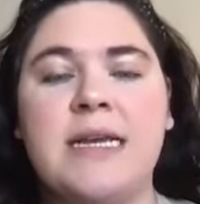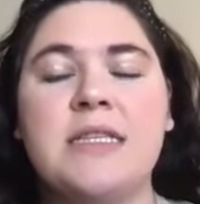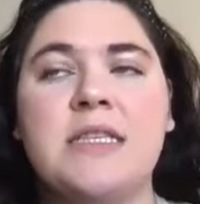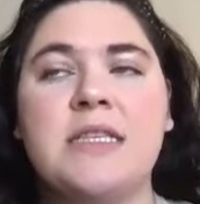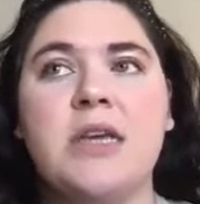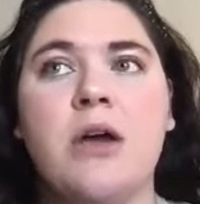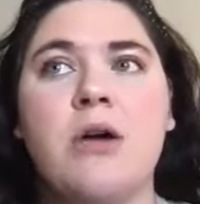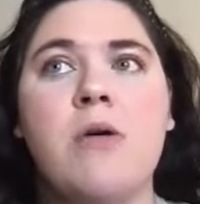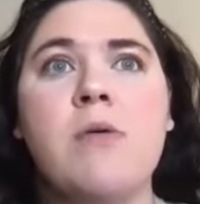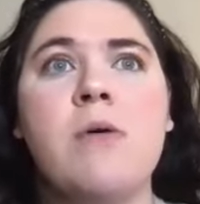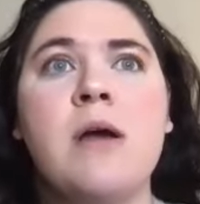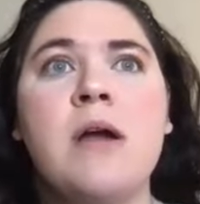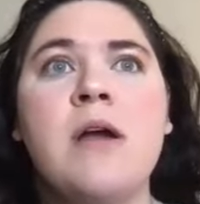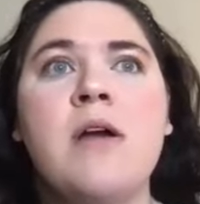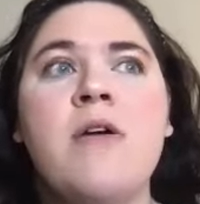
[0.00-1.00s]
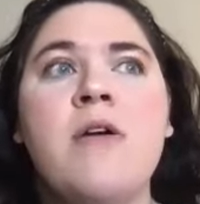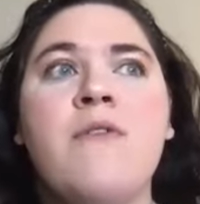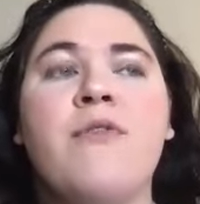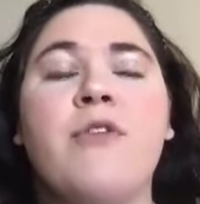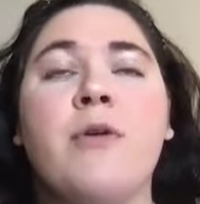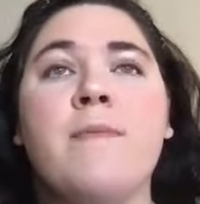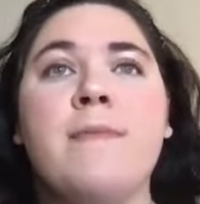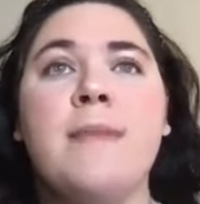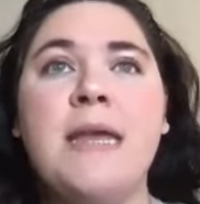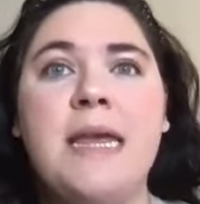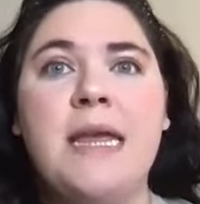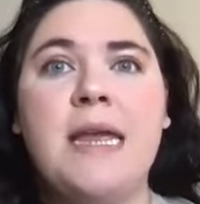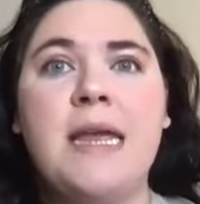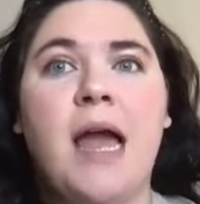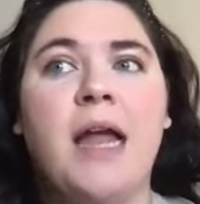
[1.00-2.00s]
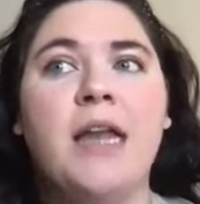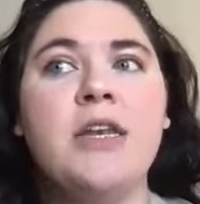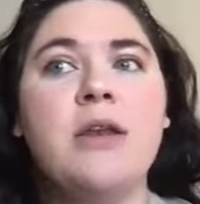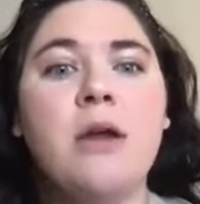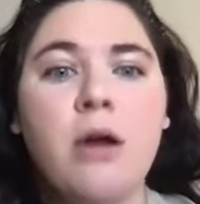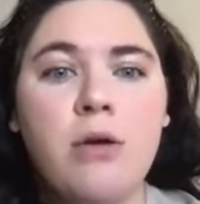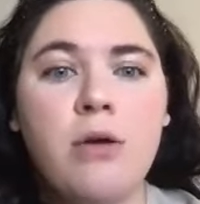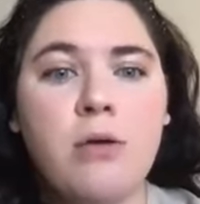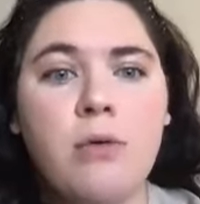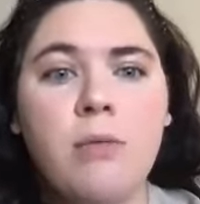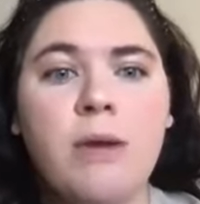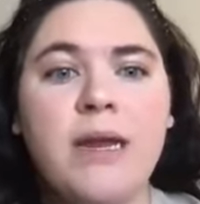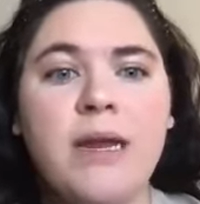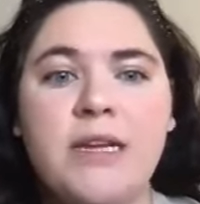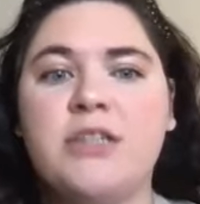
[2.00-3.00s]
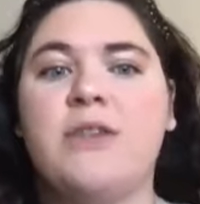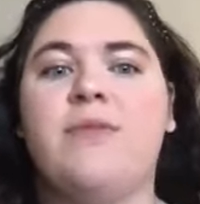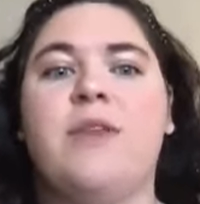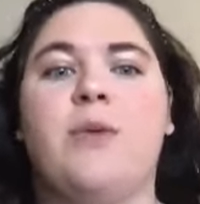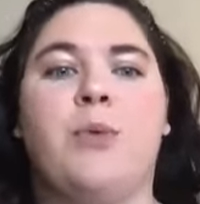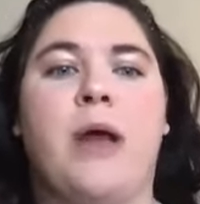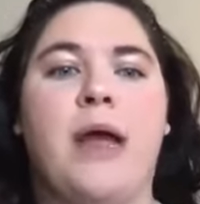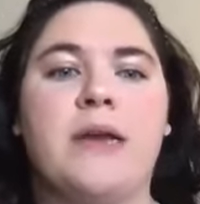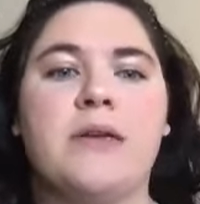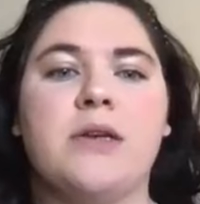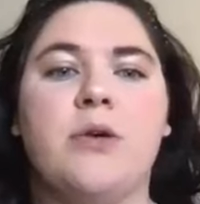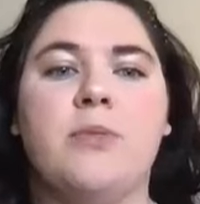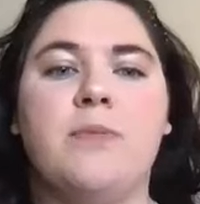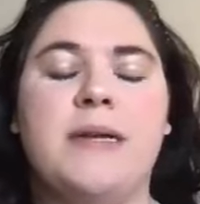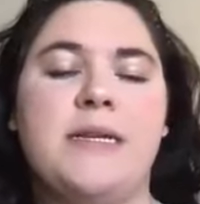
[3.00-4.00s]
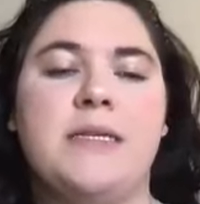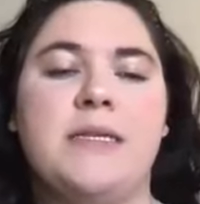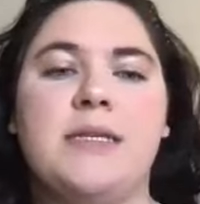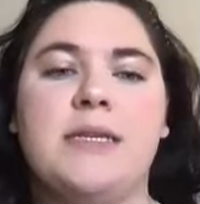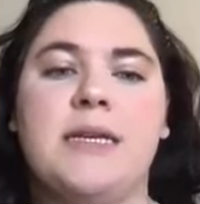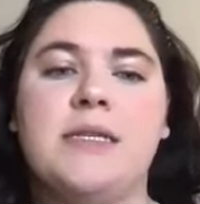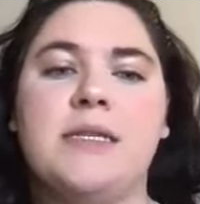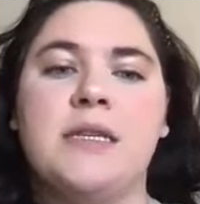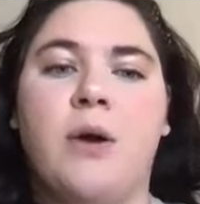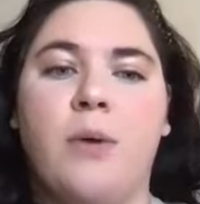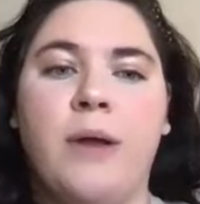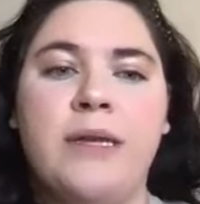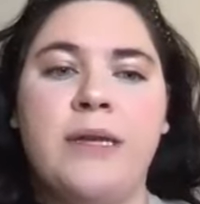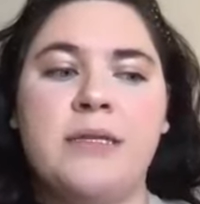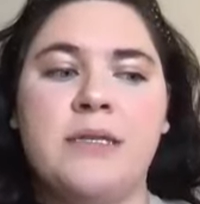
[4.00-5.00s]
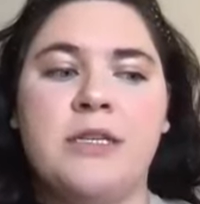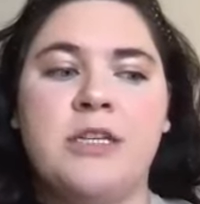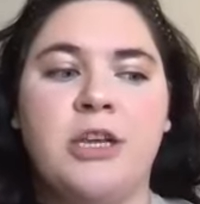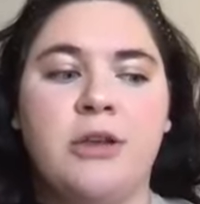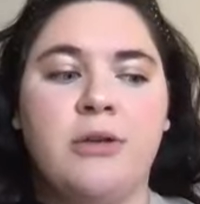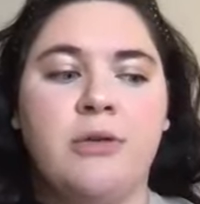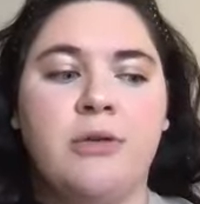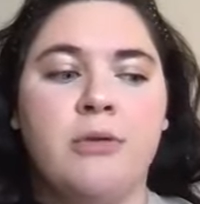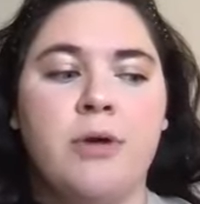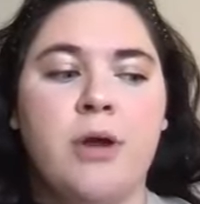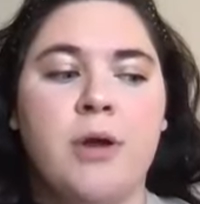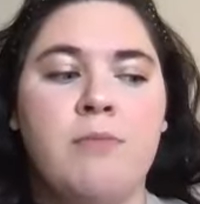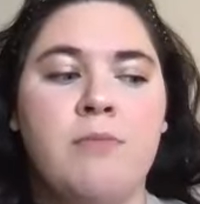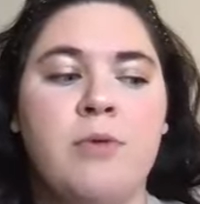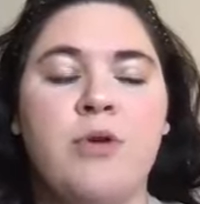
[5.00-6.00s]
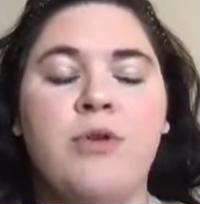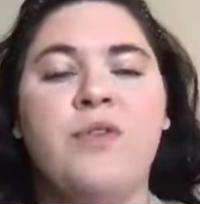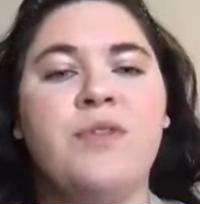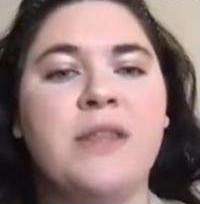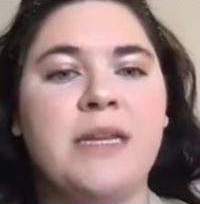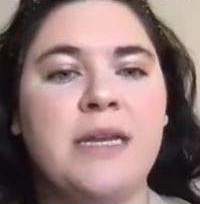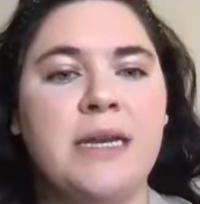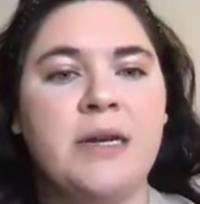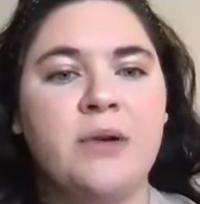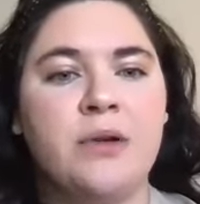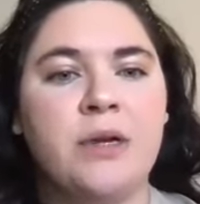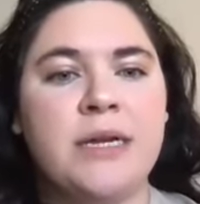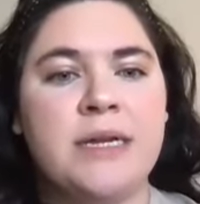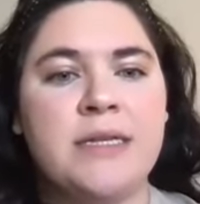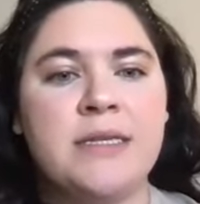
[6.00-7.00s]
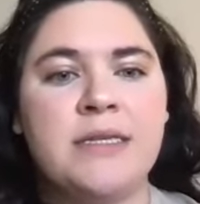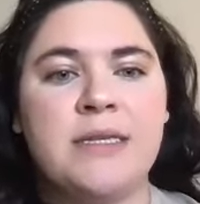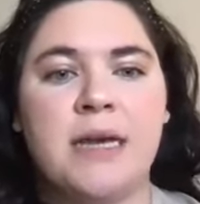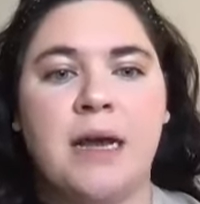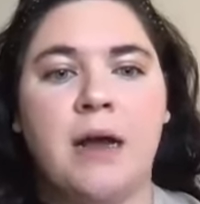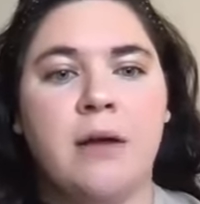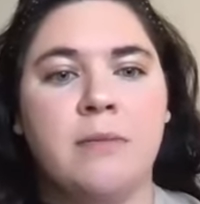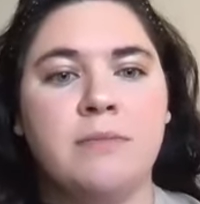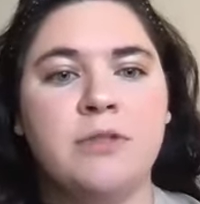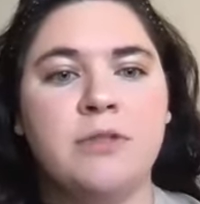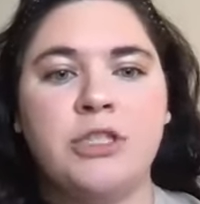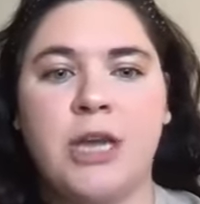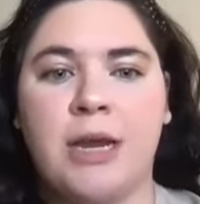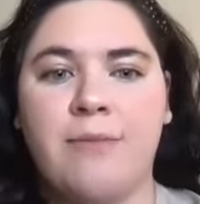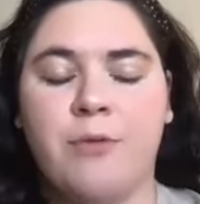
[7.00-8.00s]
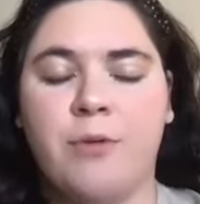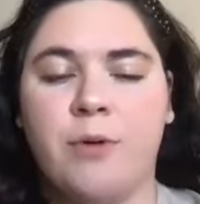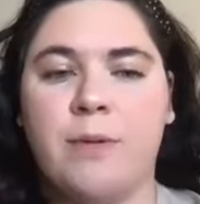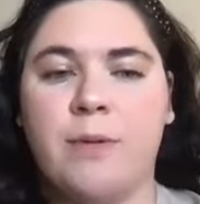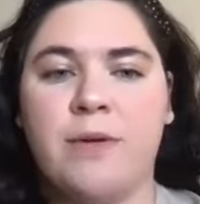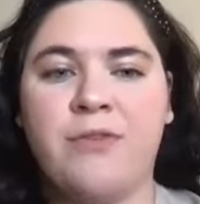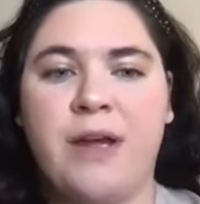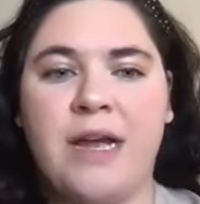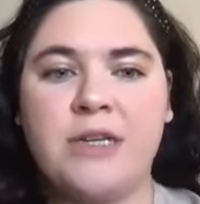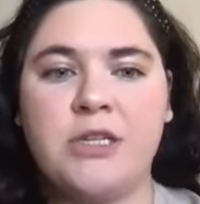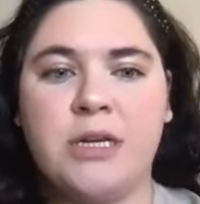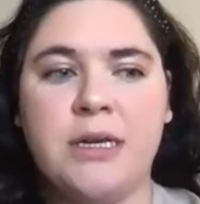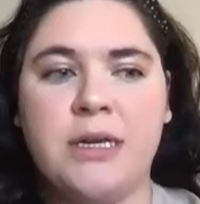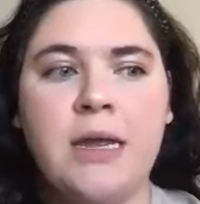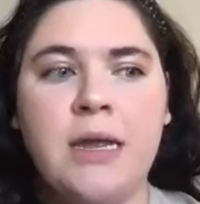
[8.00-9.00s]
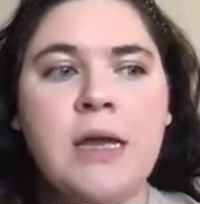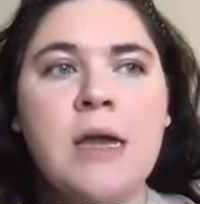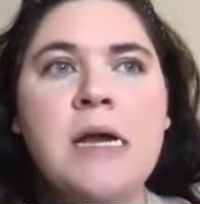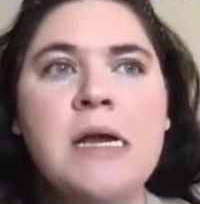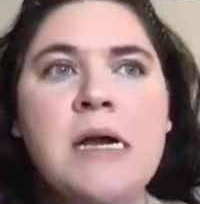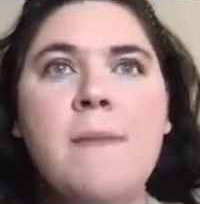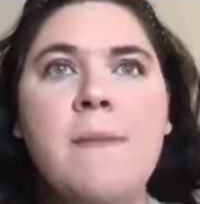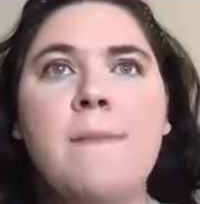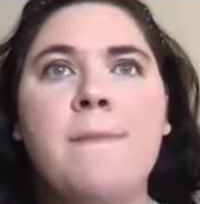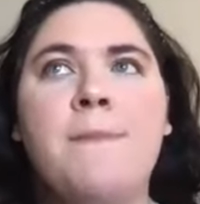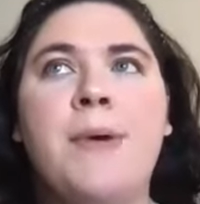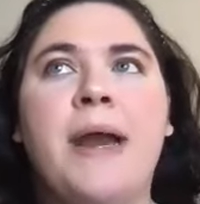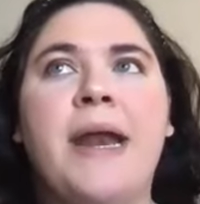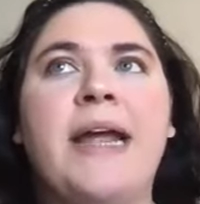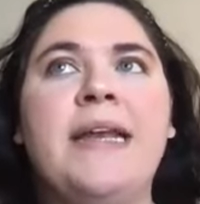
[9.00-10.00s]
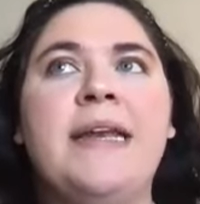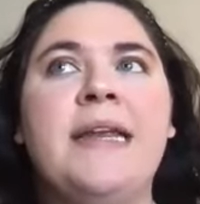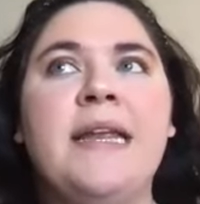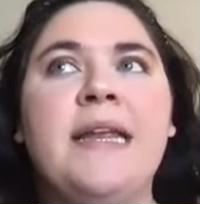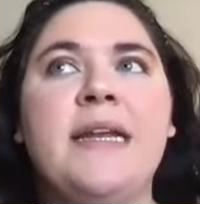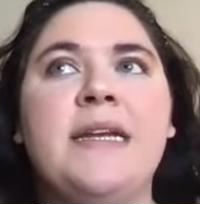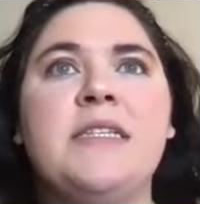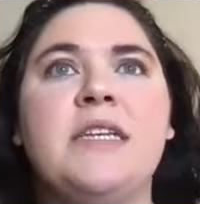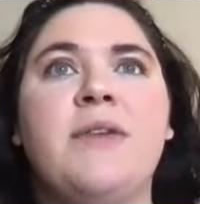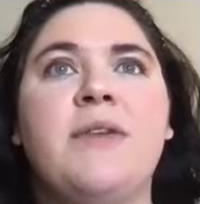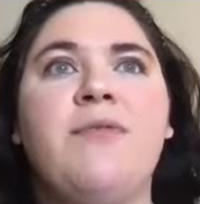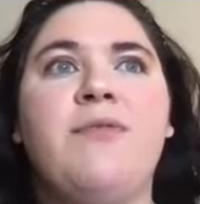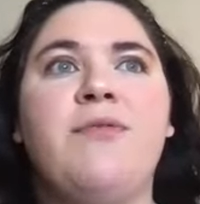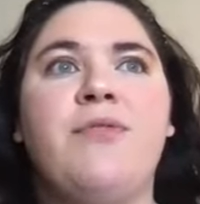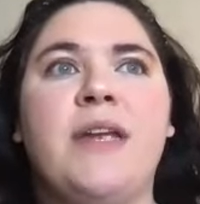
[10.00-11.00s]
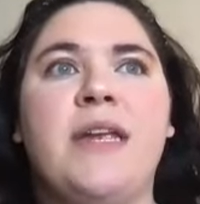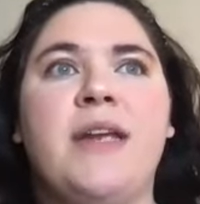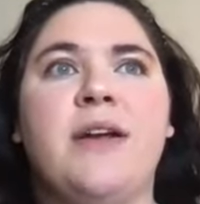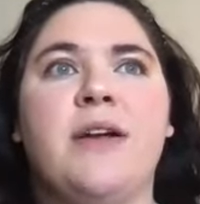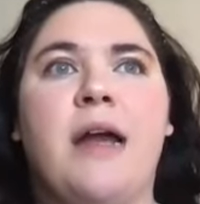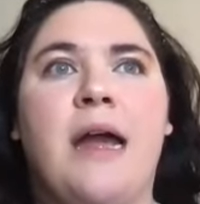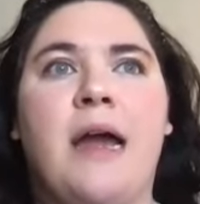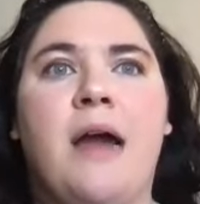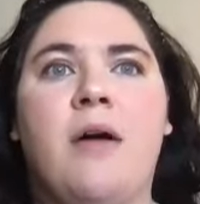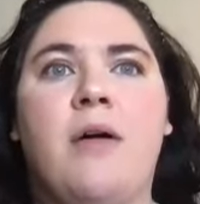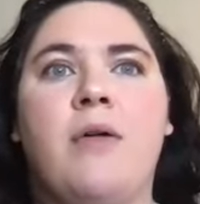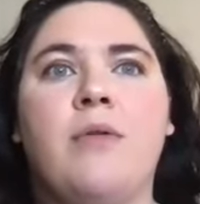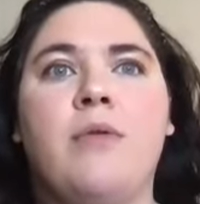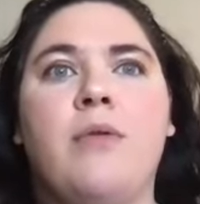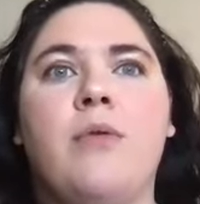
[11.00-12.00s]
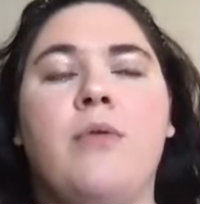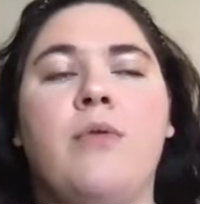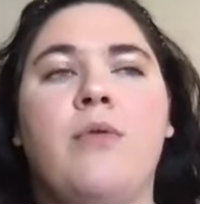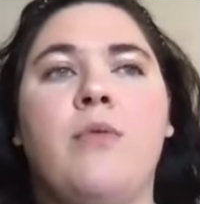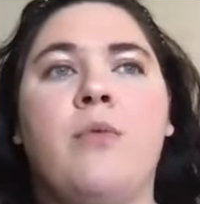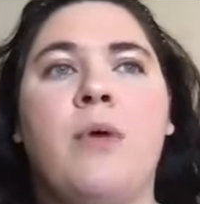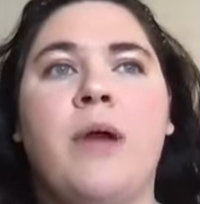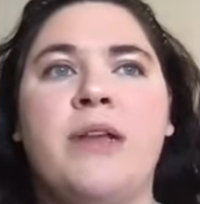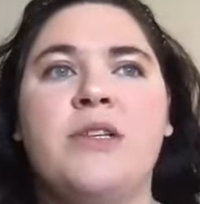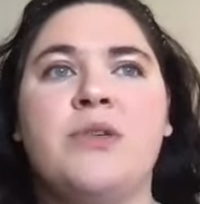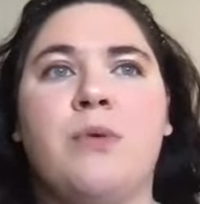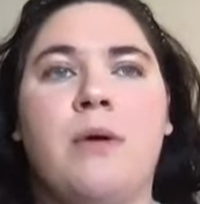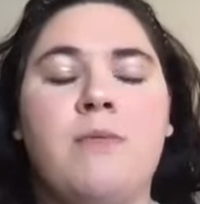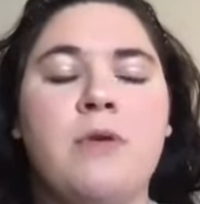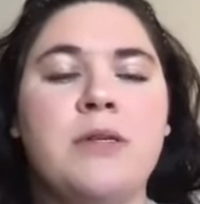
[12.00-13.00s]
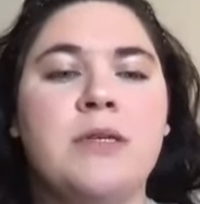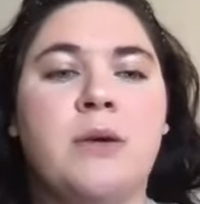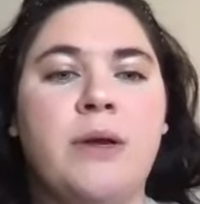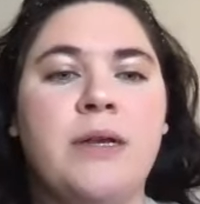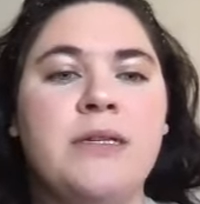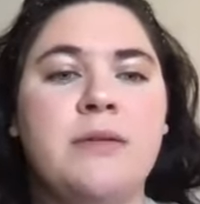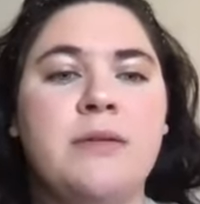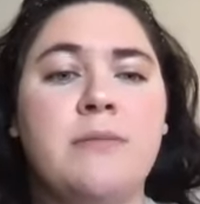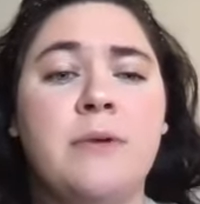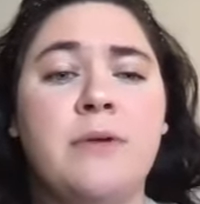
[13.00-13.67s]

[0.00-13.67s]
And so for me, I know each of the practical pieces is going to move the needle in some shape, form, or fashion, but I needed to figure out which one was going to